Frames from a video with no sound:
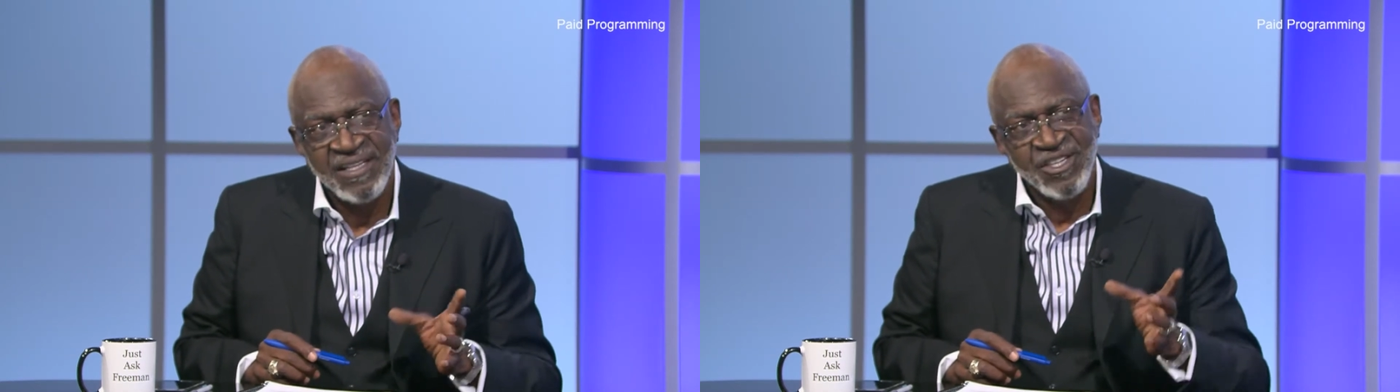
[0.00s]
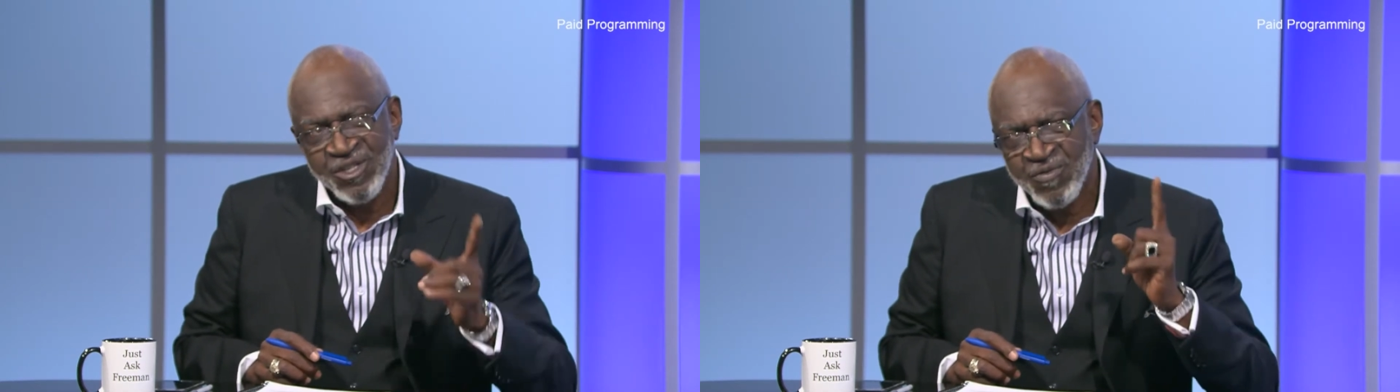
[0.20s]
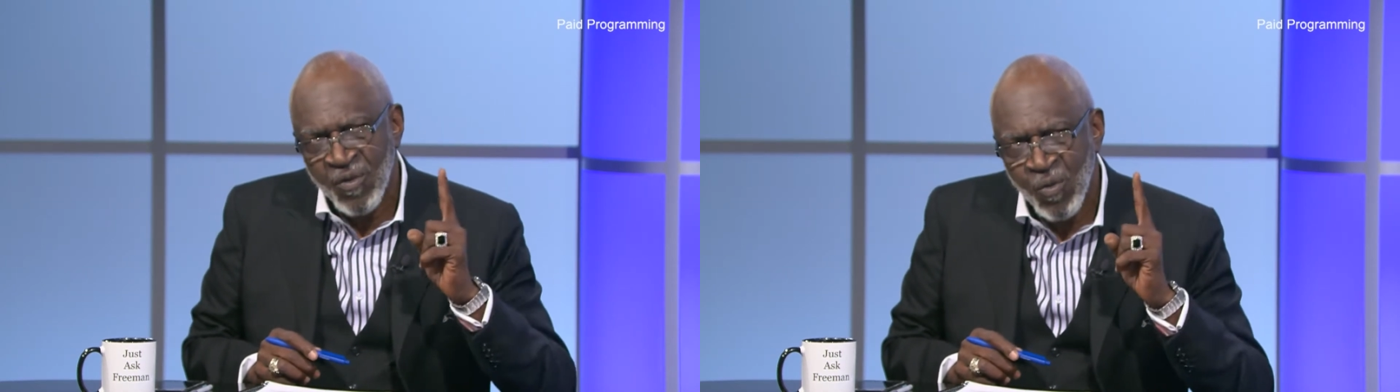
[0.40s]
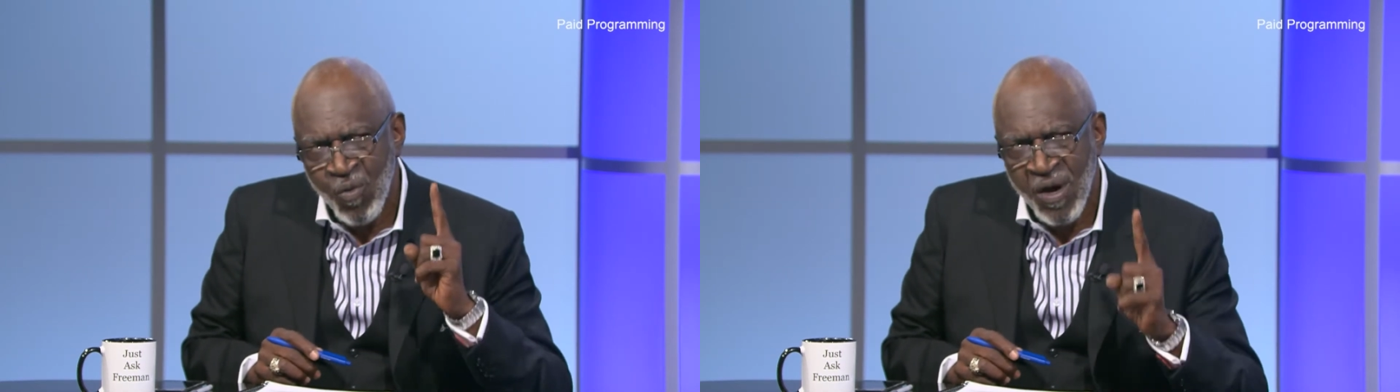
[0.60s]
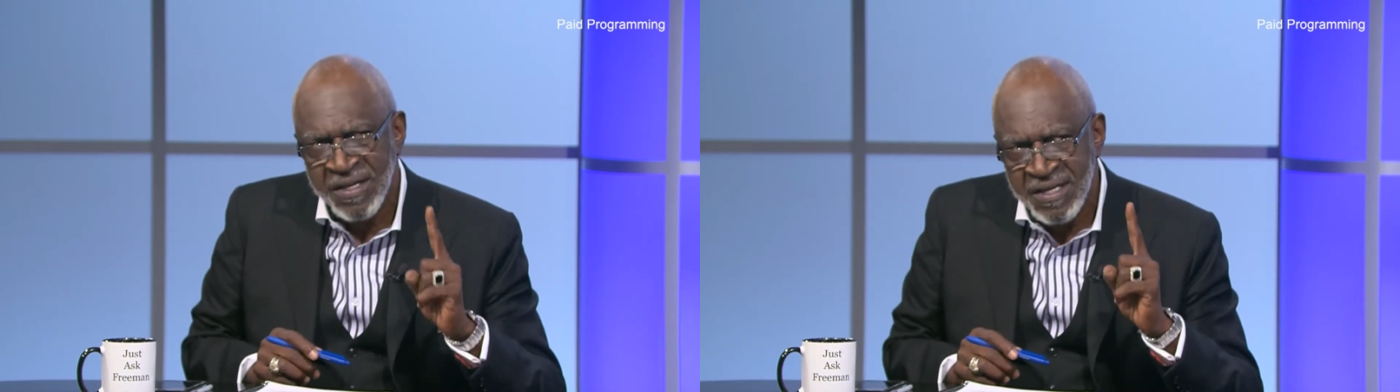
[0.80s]
just for
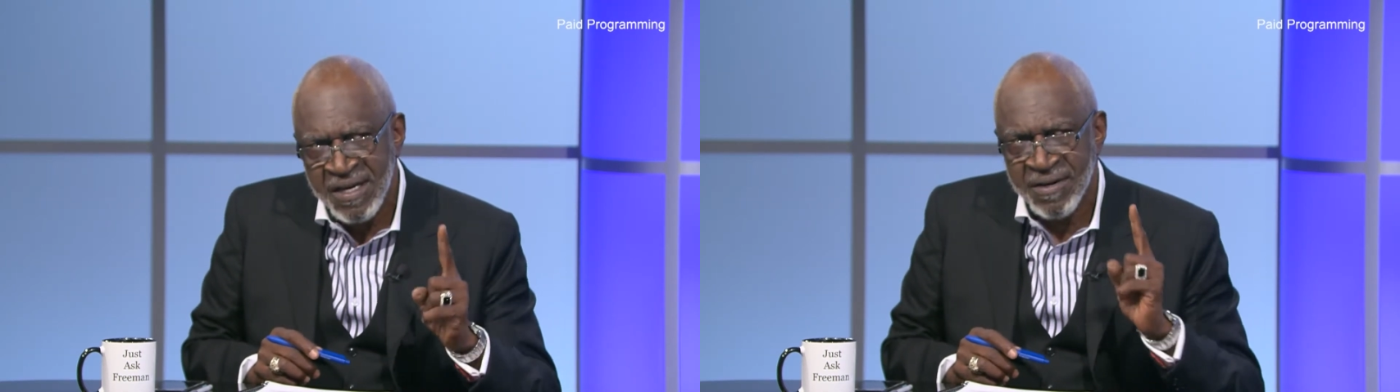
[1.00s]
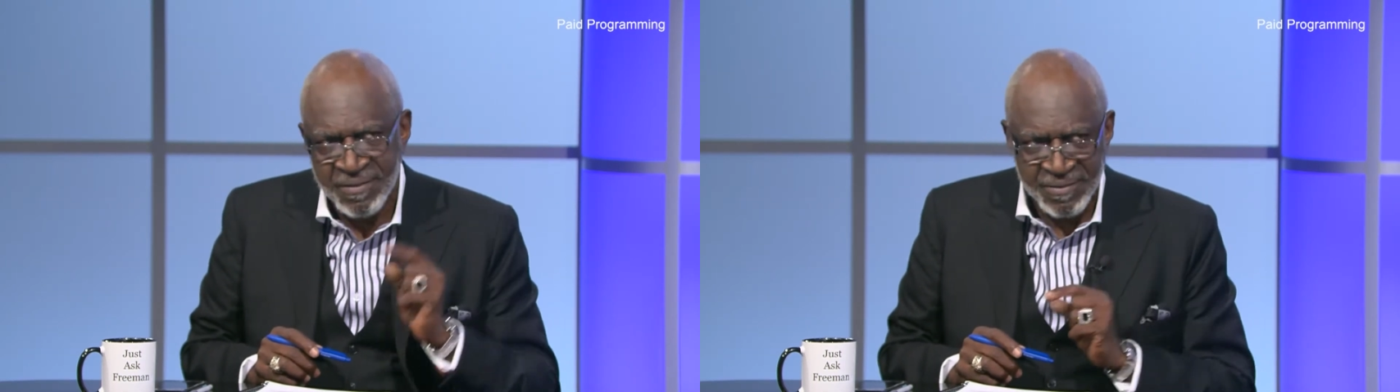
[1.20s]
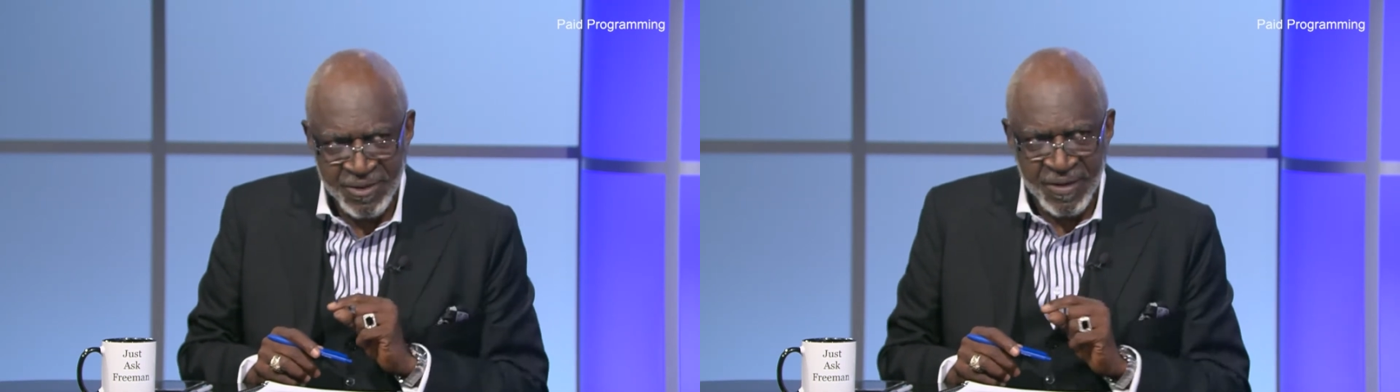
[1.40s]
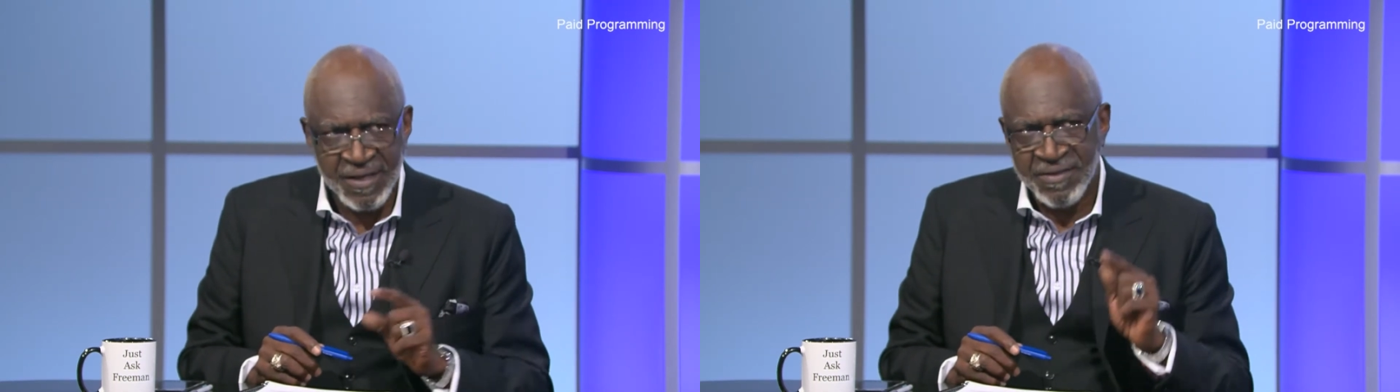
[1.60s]
1 year, so they can